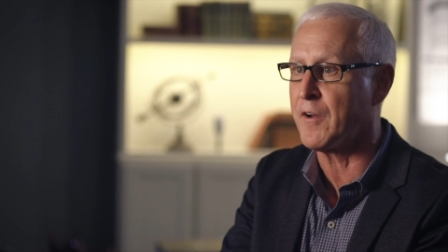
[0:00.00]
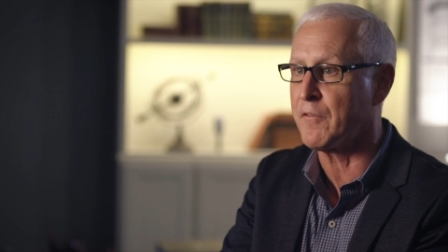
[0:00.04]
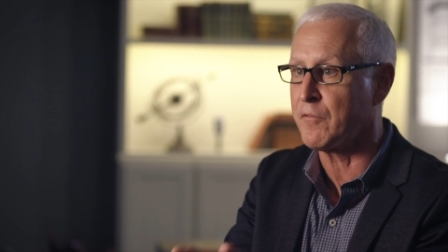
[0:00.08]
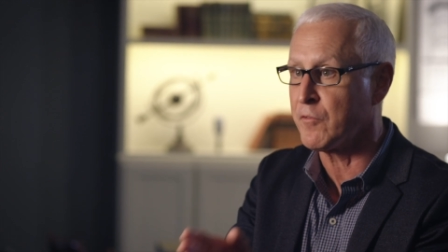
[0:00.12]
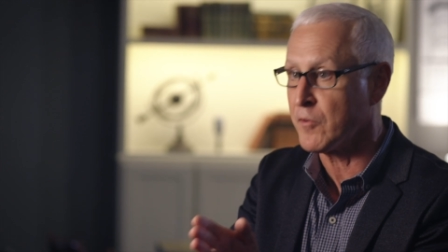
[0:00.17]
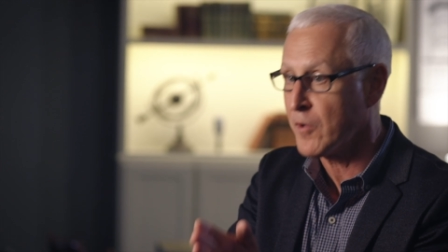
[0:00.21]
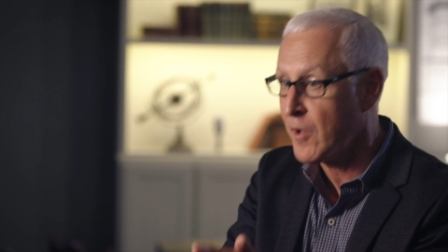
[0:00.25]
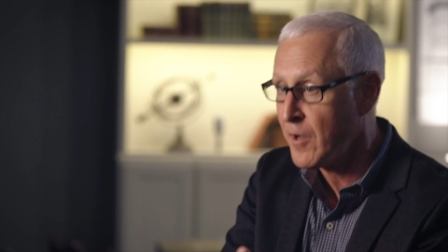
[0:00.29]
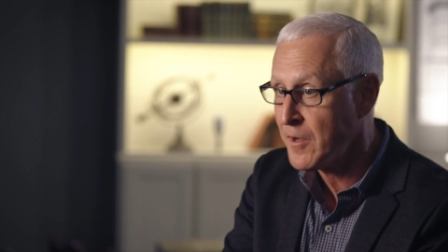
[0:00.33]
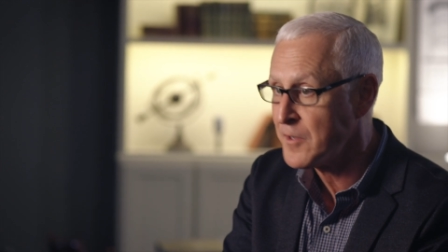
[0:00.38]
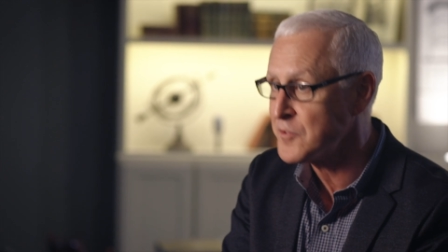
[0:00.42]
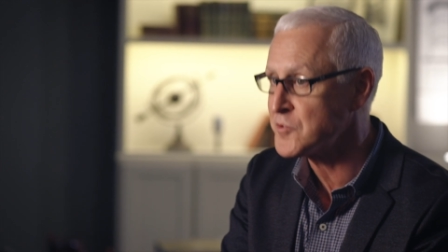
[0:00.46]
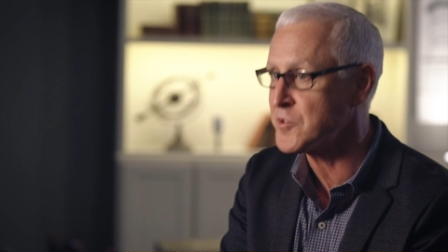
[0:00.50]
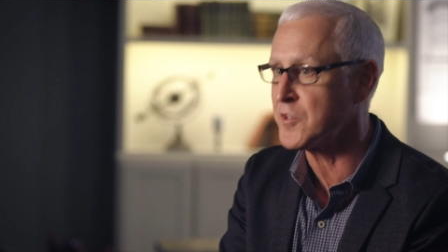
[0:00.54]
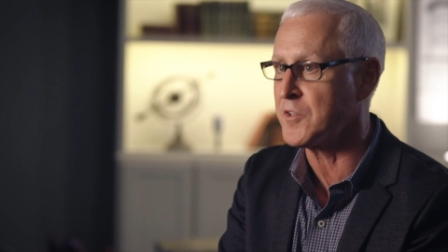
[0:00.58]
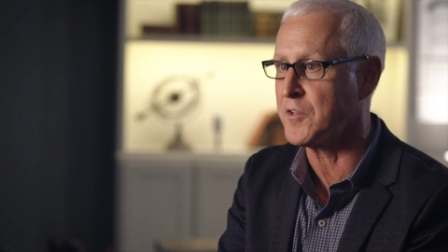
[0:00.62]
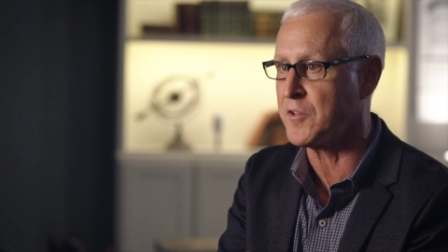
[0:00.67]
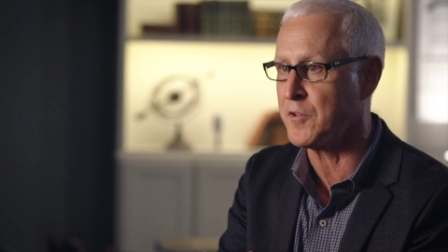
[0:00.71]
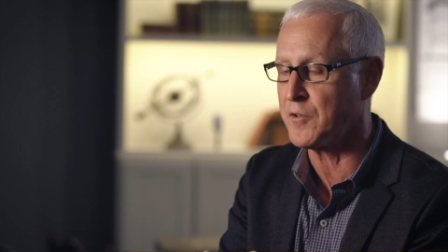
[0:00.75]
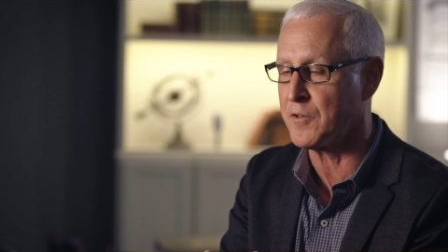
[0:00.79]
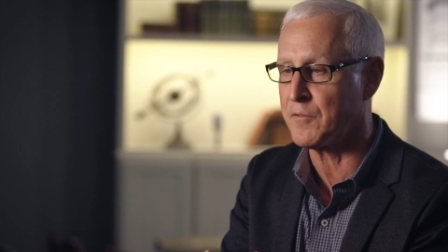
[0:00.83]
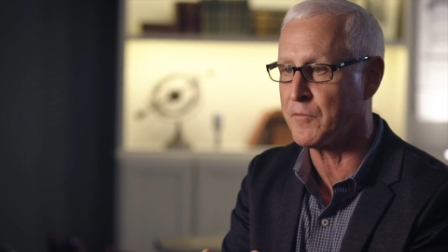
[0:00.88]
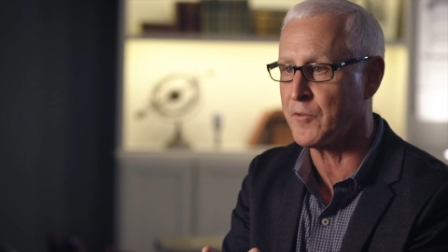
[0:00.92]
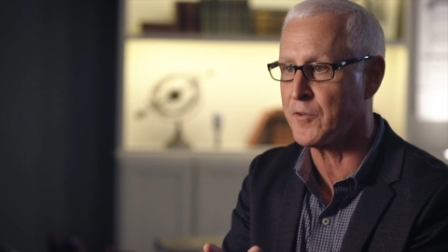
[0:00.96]
of laws in
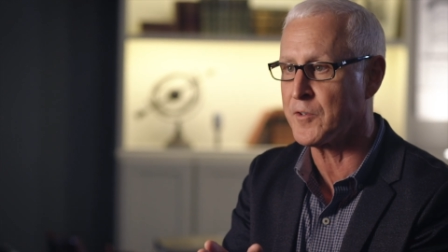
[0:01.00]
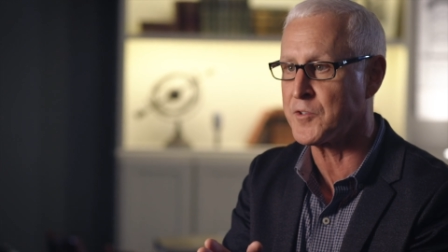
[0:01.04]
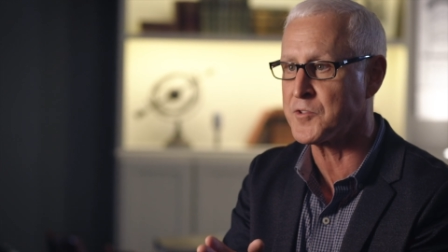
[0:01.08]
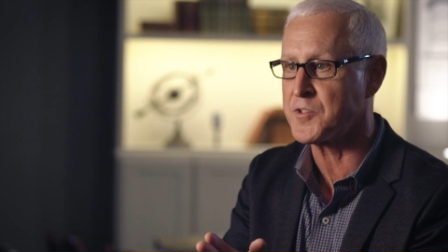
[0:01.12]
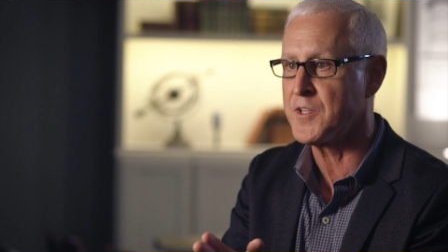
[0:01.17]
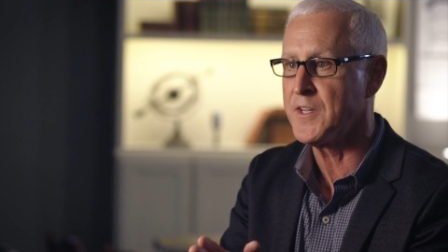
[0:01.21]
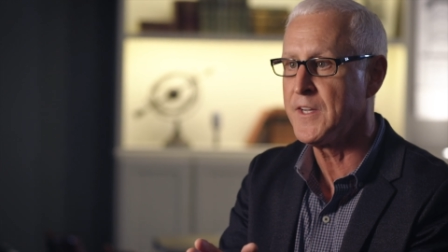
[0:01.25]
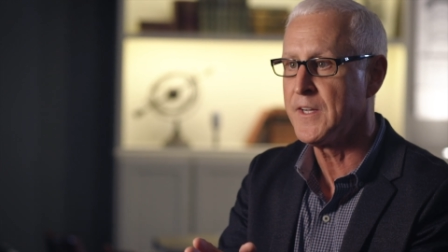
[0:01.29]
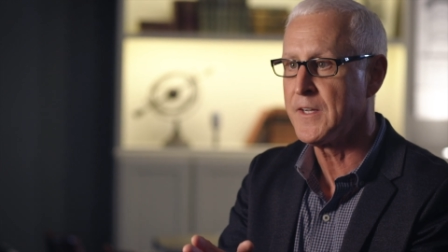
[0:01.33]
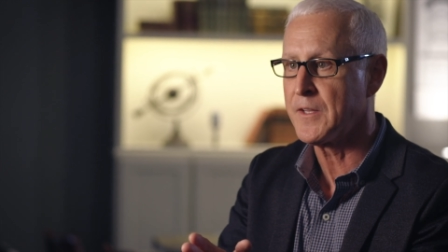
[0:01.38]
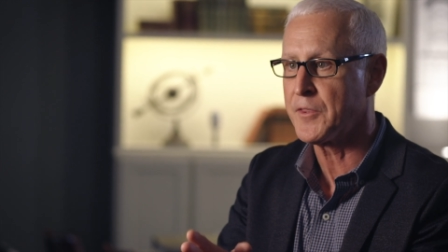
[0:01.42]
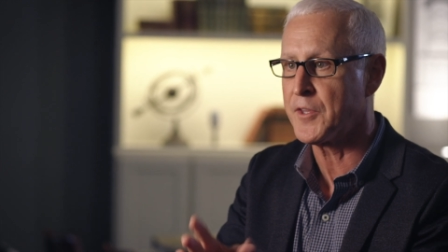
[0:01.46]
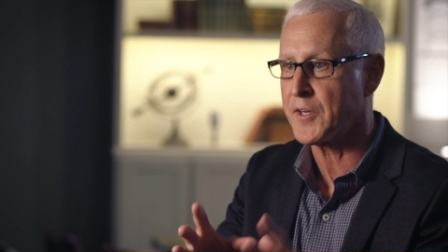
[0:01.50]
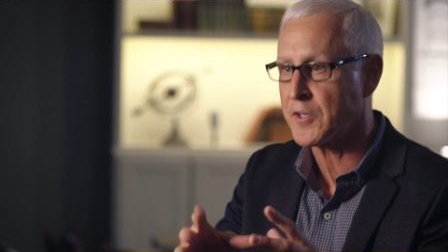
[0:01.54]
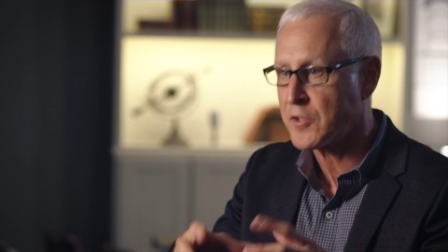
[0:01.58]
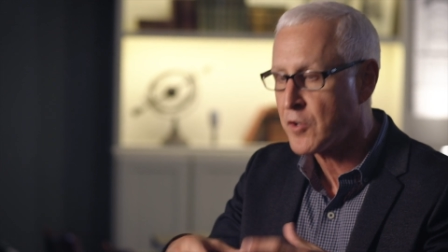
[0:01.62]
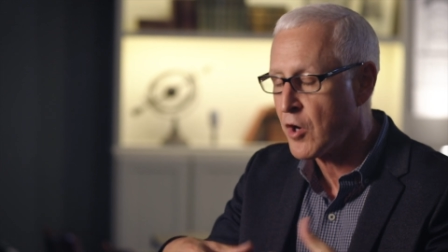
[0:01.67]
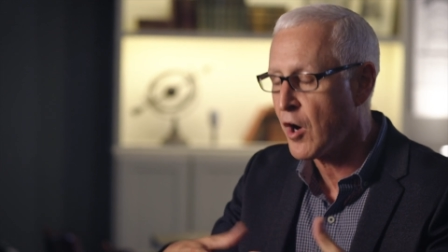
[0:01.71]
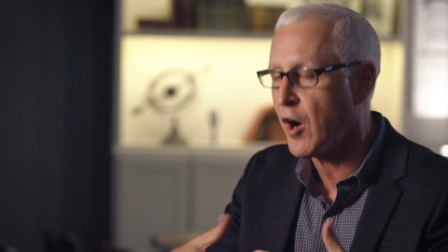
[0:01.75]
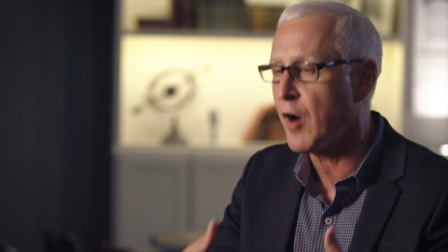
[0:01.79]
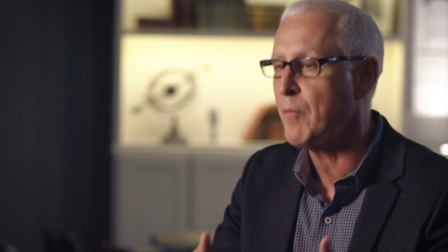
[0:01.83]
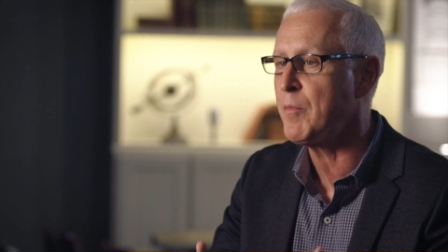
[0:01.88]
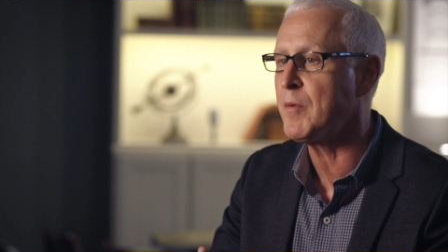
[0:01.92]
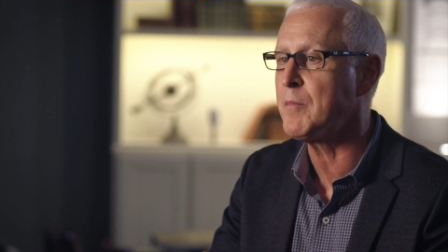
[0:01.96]
the universe that
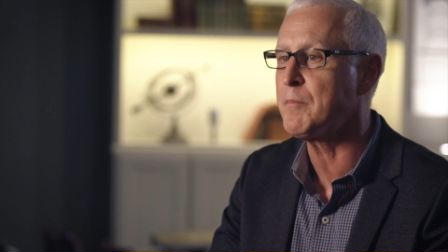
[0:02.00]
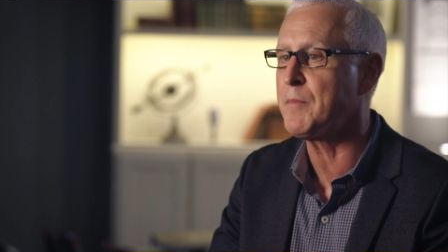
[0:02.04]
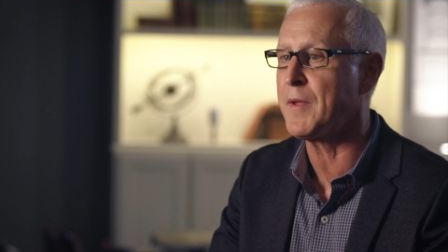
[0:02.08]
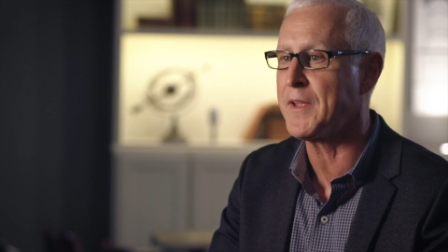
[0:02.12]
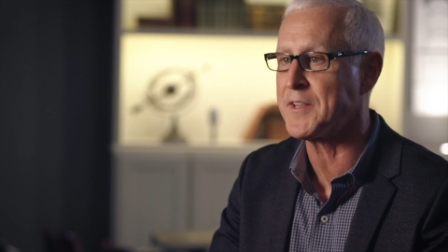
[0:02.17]
carbon